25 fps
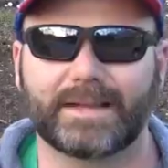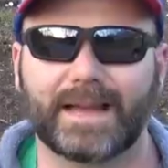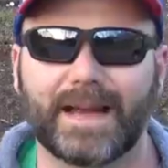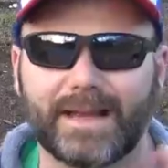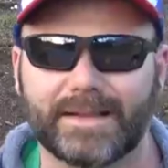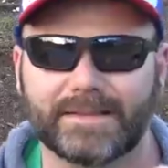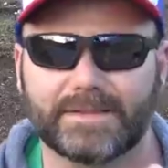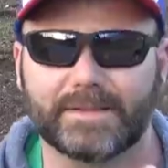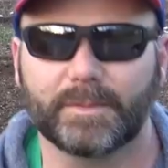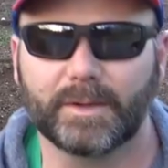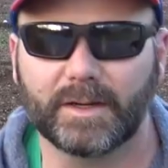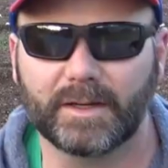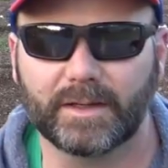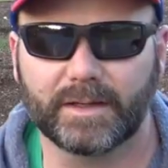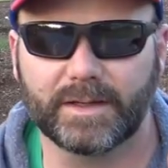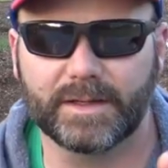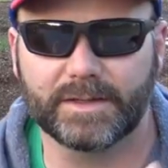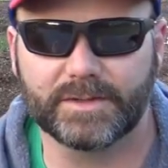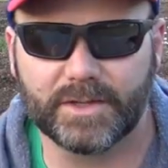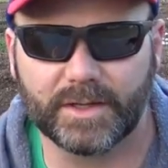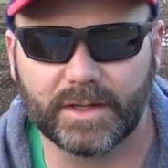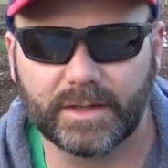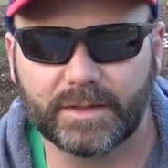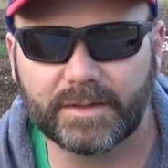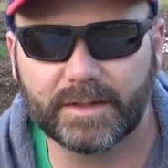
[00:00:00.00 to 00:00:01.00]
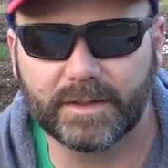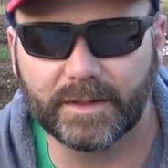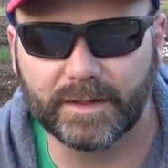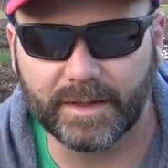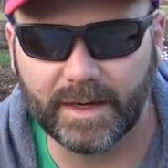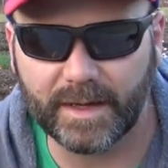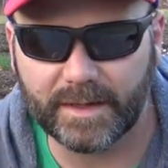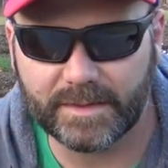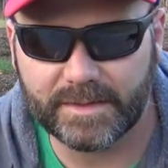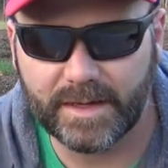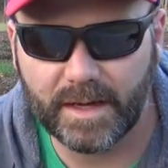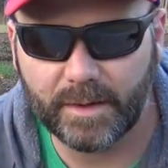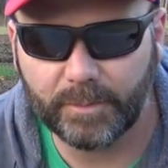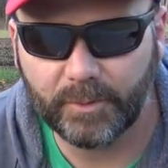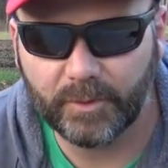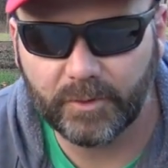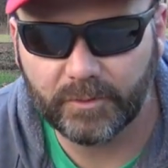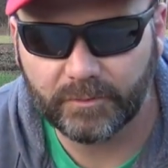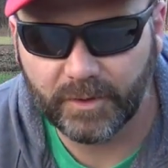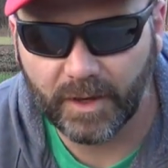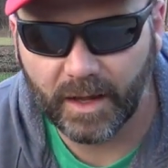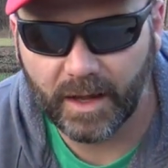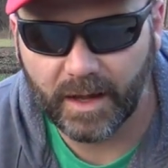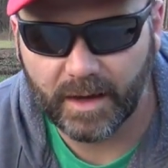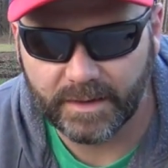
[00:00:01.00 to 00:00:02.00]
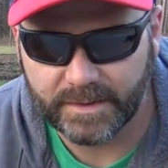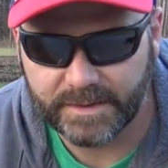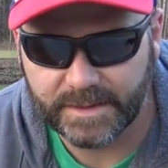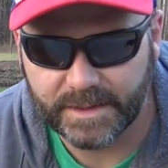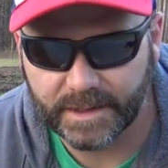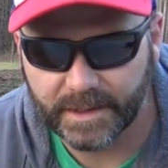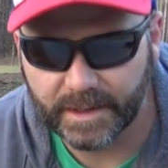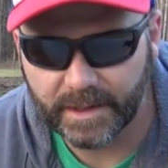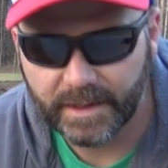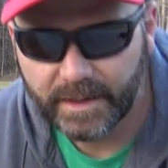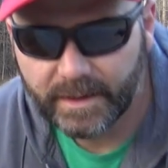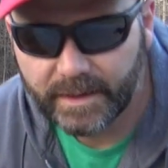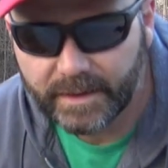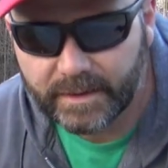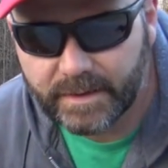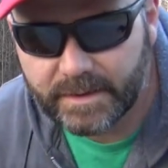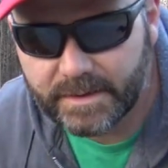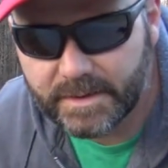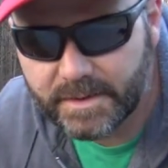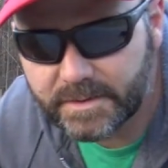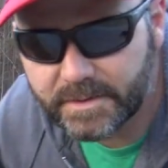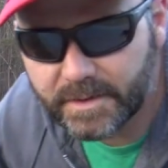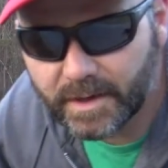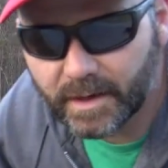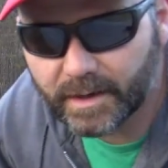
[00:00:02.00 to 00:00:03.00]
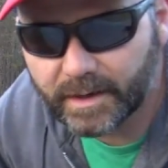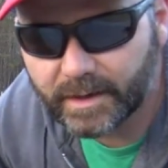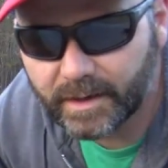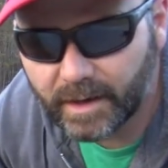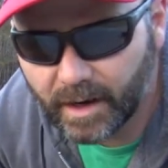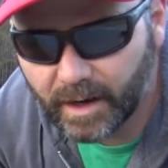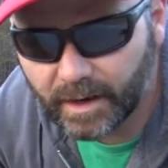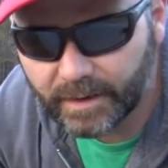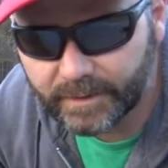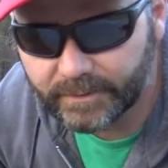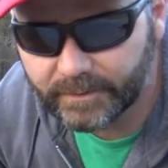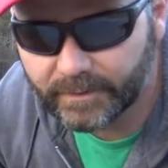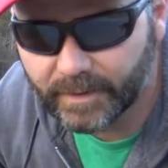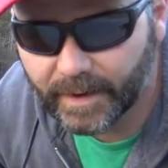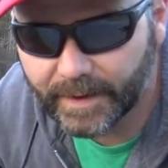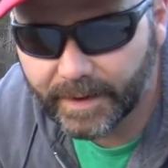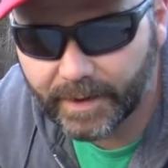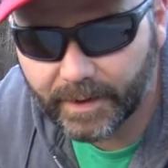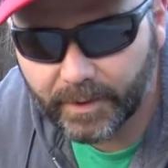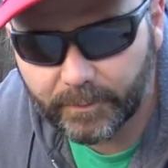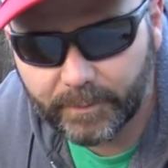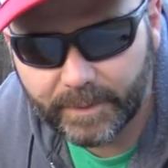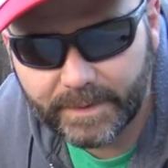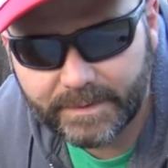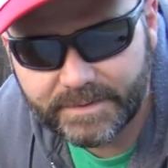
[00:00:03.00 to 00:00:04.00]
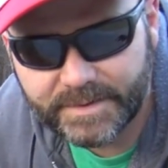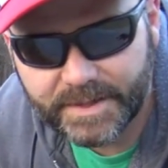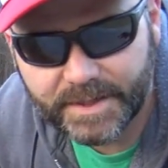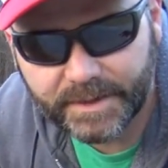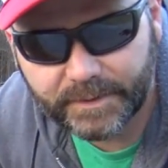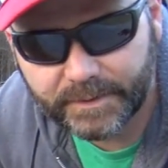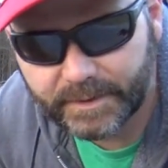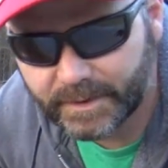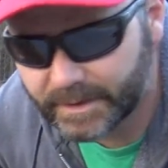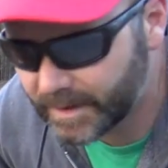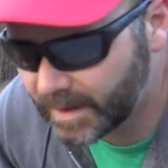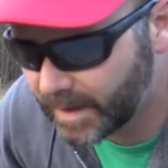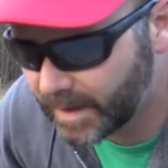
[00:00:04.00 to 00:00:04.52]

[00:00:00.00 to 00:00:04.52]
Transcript: Guys, I'm gonna lead you into the next couple of vlogs here. This is our garden right here. We tilled it